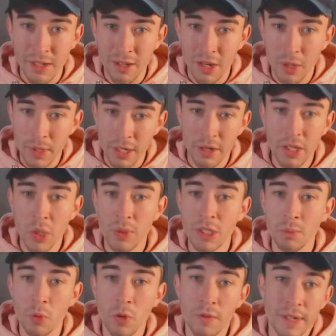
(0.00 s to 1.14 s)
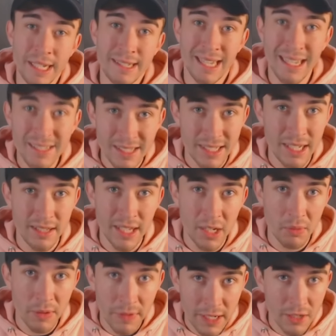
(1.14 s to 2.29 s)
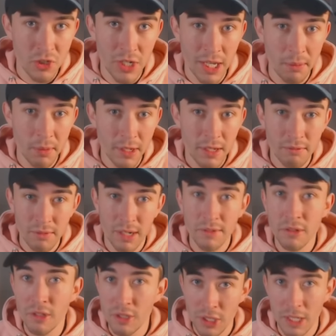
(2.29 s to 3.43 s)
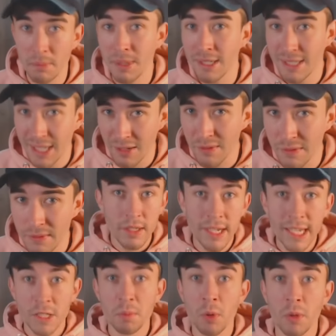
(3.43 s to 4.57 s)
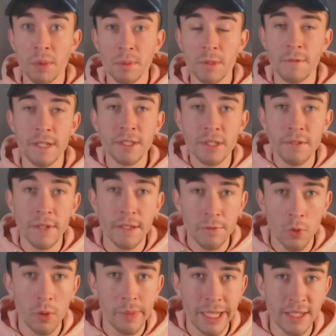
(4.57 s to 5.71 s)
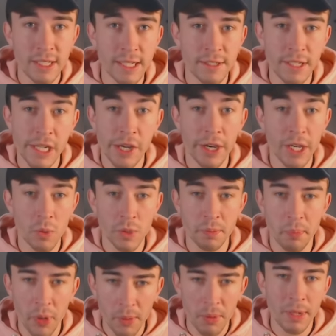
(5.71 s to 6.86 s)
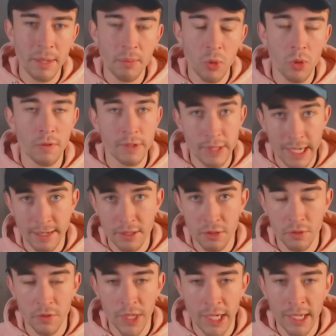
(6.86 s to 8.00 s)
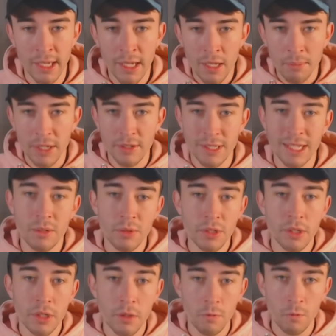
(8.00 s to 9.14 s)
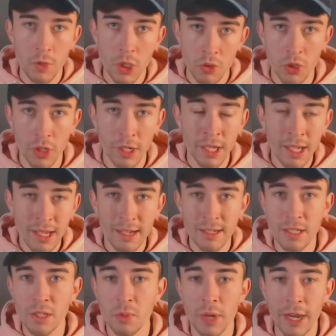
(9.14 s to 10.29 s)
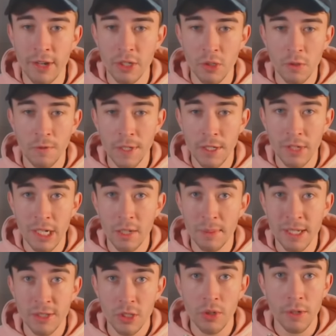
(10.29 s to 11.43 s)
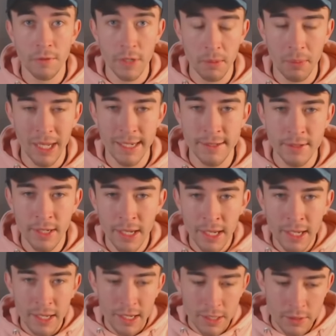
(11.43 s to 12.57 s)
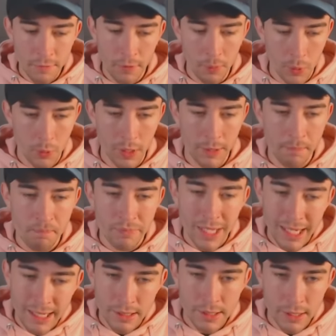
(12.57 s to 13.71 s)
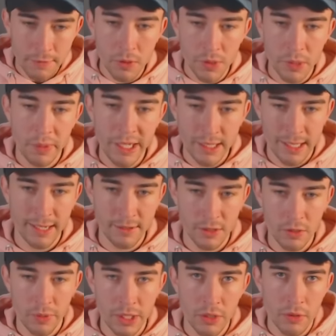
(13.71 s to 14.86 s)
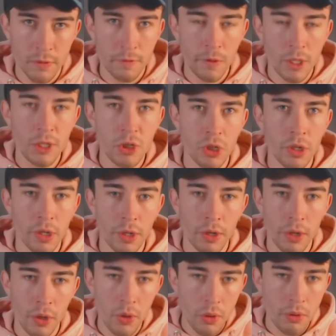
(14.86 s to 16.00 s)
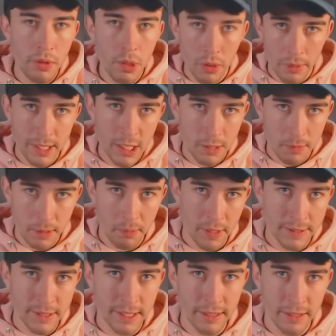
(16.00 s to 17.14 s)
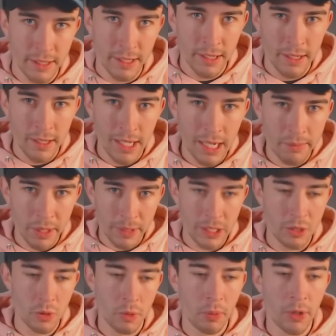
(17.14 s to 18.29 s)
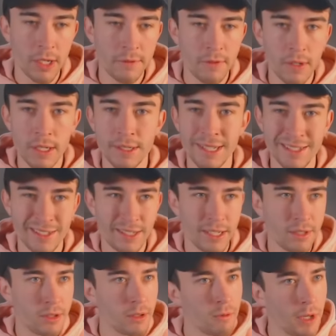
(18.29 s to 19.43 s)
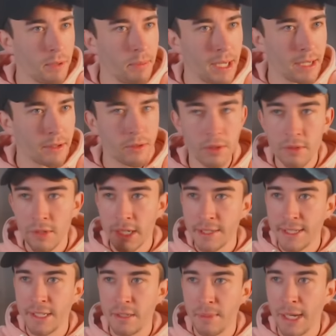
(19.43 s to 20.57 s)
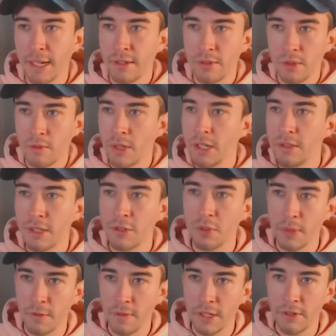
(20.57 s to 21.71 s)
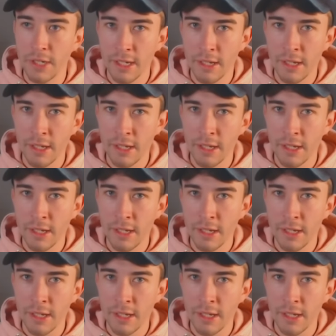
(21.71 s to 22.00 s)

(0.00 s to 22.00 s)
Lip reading: I would argue it's more of an intensity thing within the shape rather than the shape itself. The next problem defensively for Manchester United was probably more of a tactical thing, because that was the confusion, and this is where I do feel a little bit sorry for the players. As a footballer, it is difficult to be intense when you're not fully sure who you are meant to be pressing. Am I meant to apply full intensity to the right back or the right centre back or the right central midfielder?